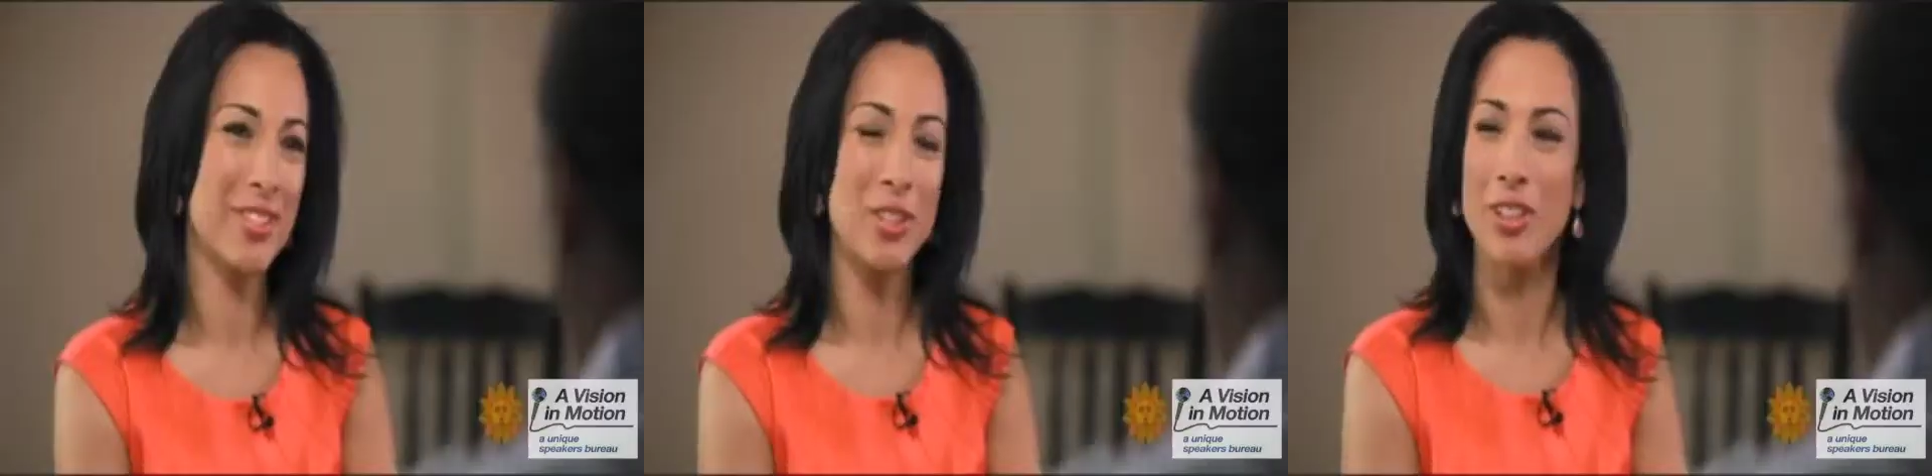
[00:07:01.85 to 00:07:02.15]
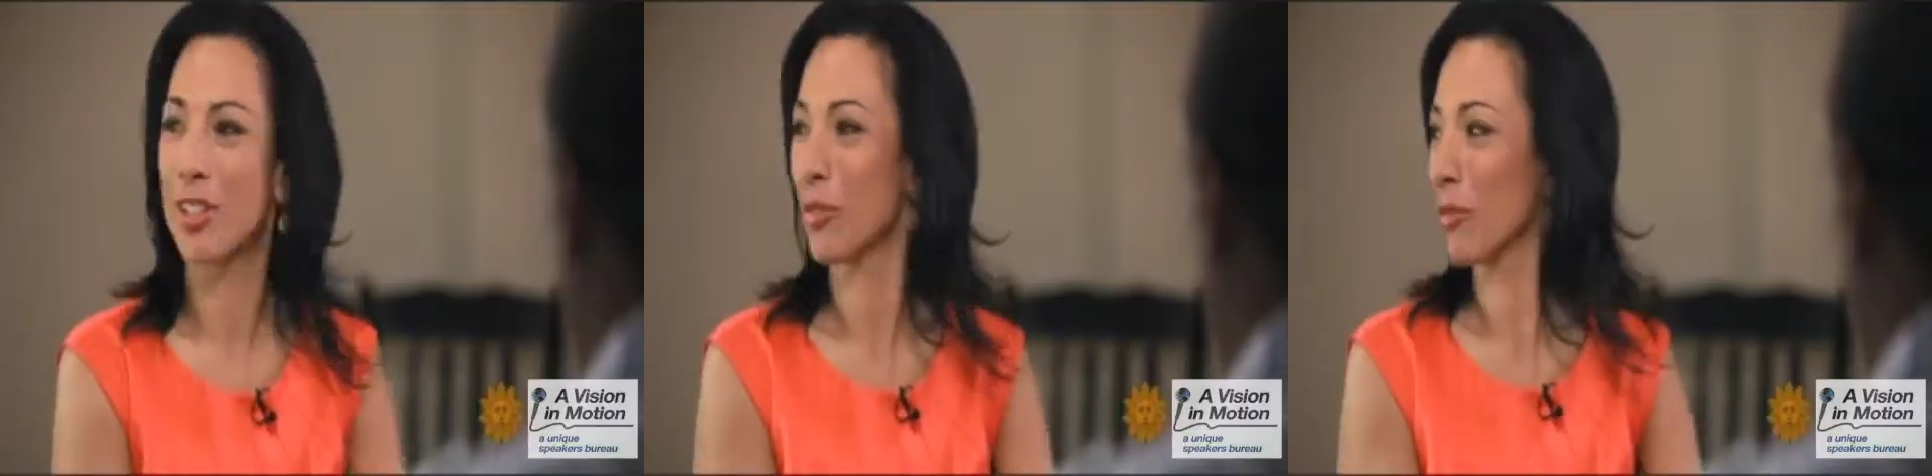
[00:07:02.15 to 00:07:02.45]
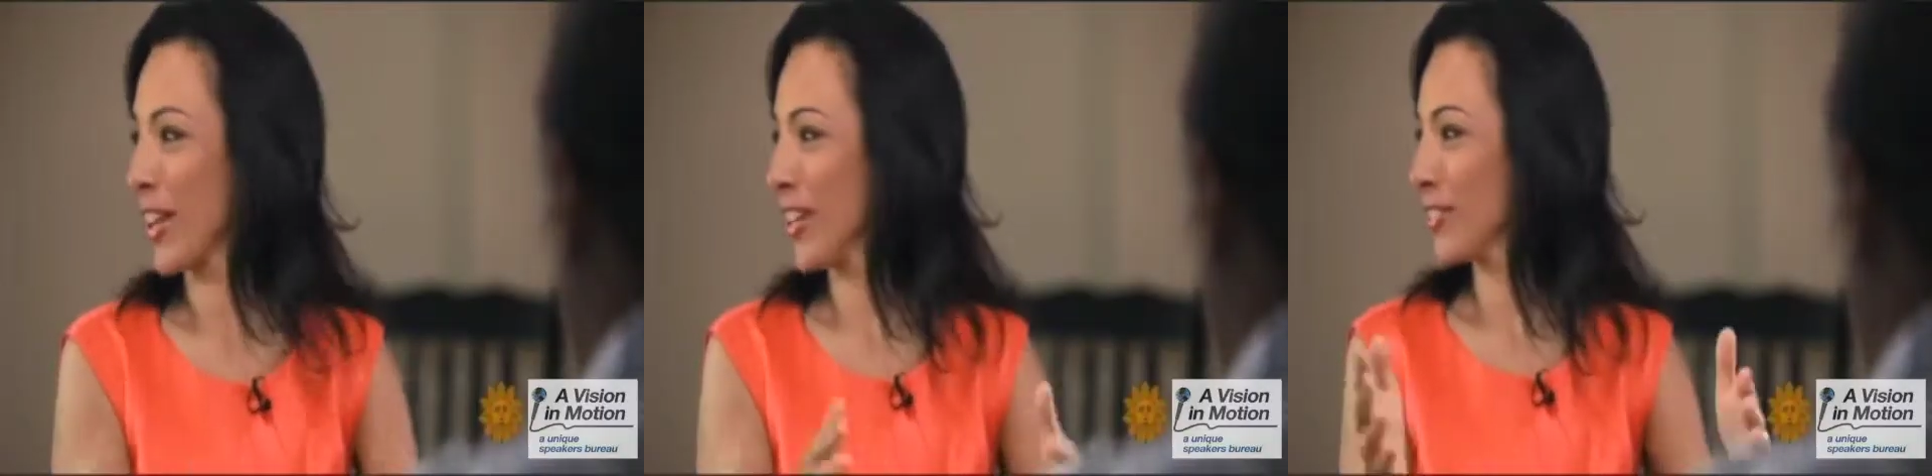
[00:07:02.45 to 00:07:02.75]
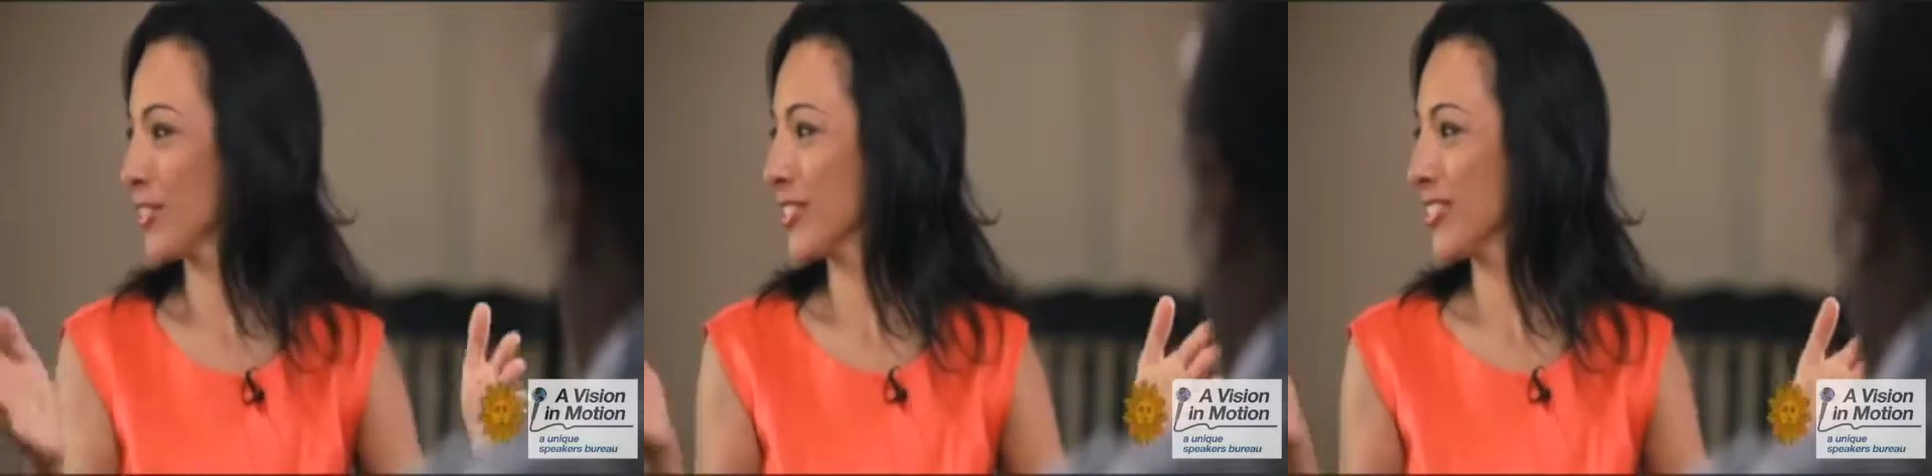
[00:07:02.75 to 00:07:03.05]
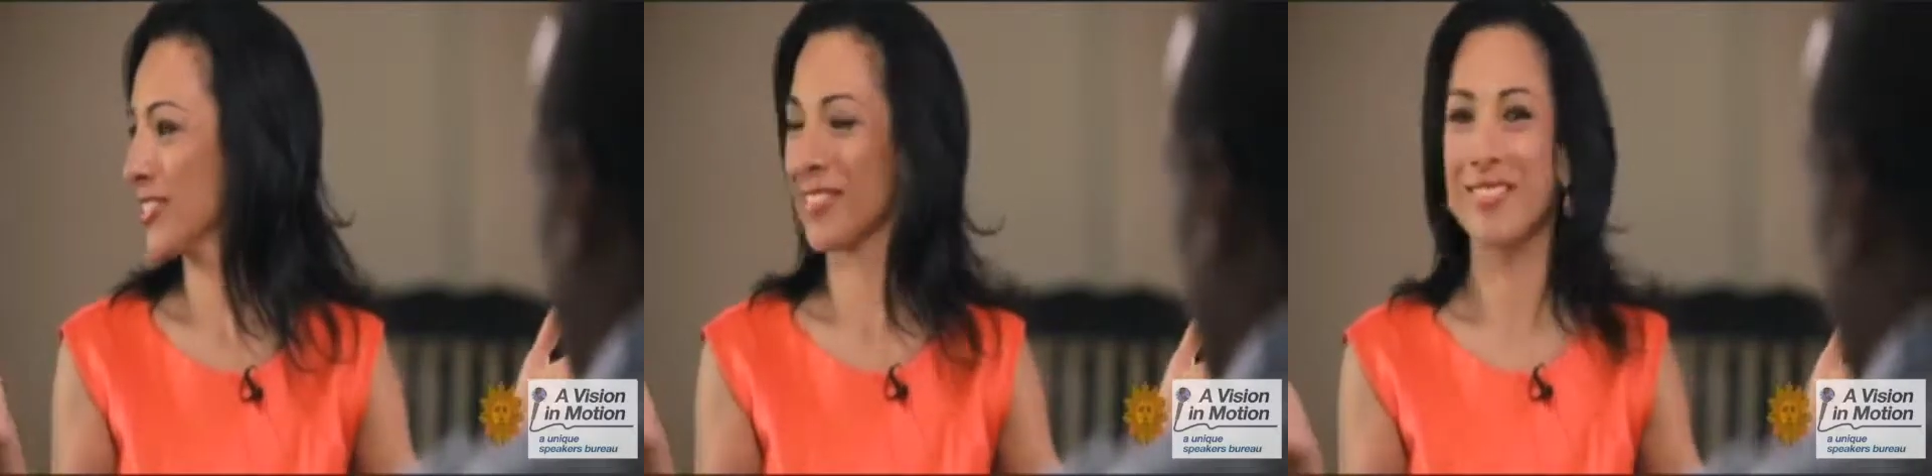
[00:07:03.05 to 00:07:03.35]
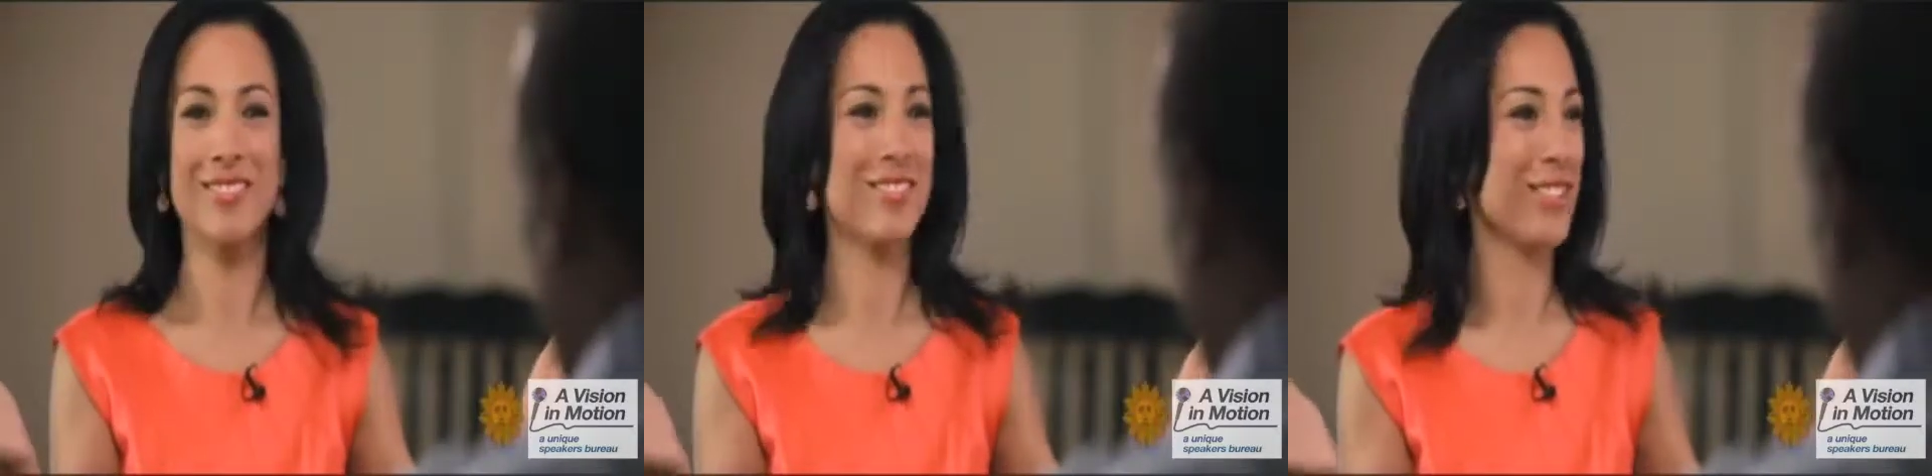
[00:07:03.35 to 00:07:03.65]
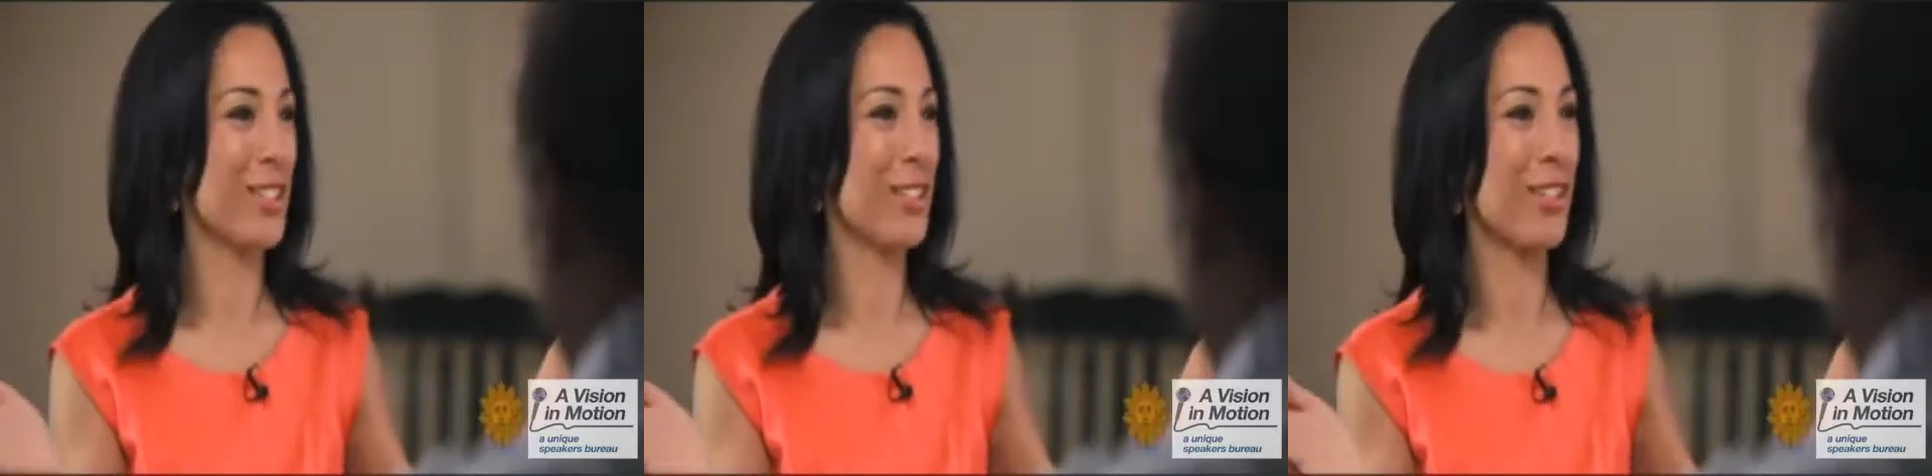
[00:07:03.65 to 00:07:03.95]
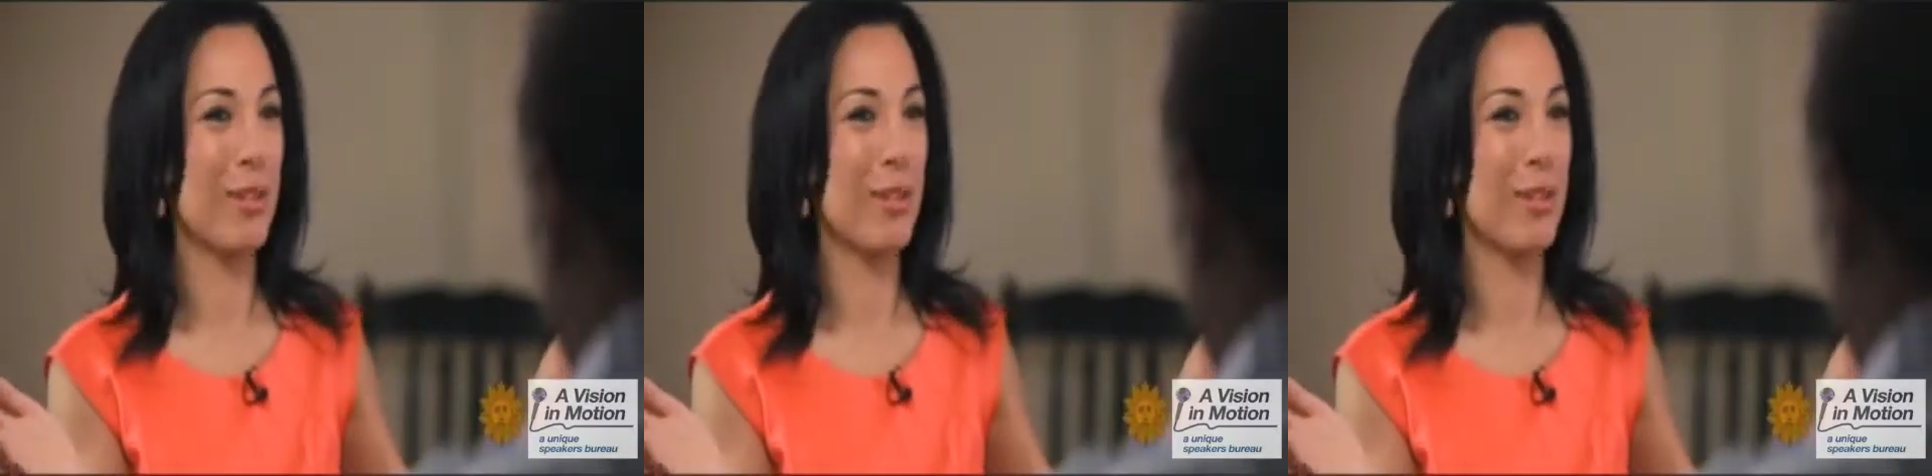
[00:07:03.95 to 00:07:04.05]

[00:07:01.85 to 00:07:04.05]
You look around you're